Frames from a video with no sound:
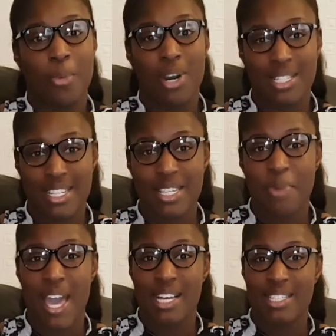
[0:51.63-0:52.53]

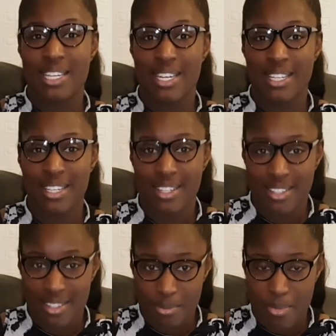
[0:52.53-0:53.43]
participating,
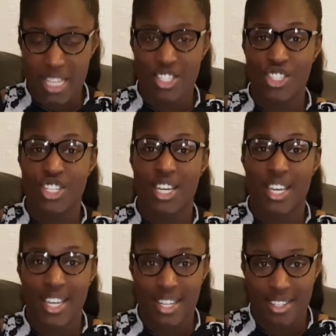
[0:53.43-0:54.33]

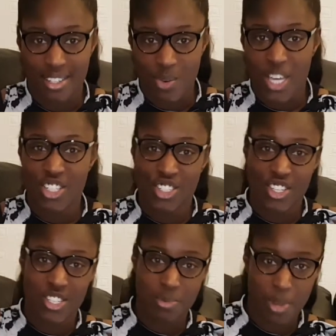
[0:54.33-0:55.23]
messaging,
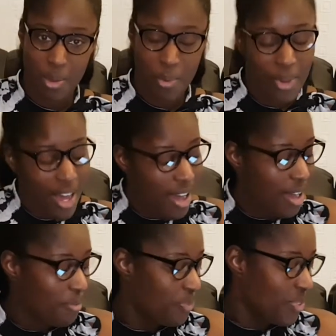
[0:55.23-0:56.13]
questions, blah blah blah.
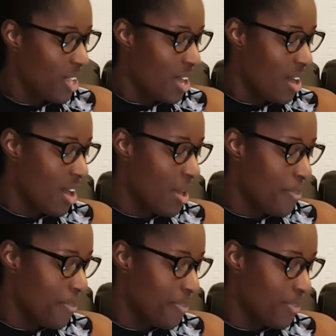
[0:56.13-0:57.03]

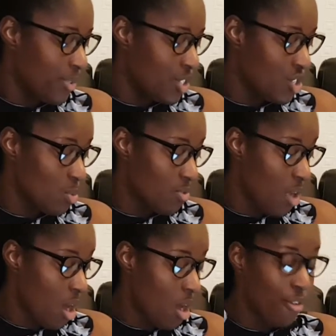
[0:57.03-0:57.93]
So we've
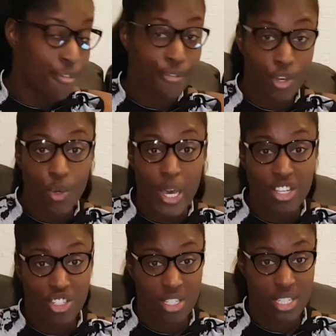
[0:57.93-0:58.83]
got a few
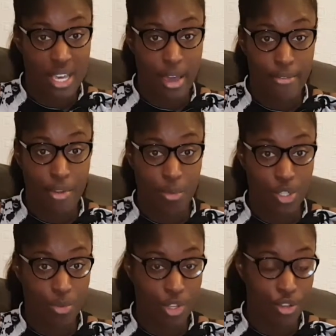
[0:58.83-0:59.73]
questions here from
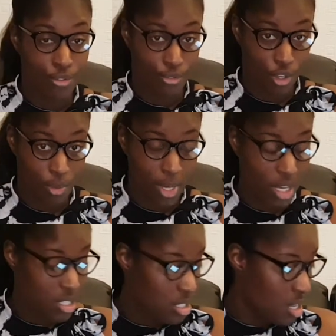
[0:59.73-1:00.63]
some of you
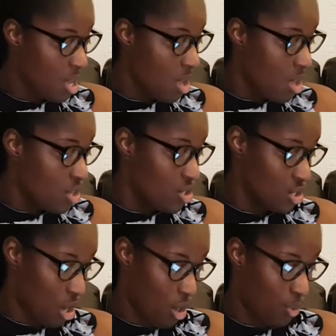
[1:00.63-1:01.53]
viewers.
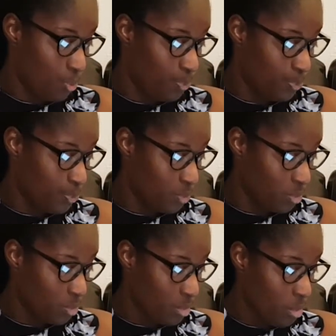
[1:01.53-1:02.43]
So
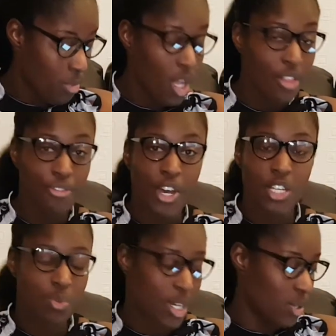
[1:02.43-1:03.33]
the
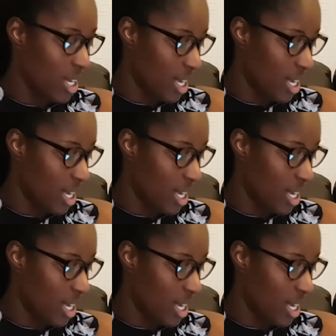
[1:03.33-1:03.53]
first one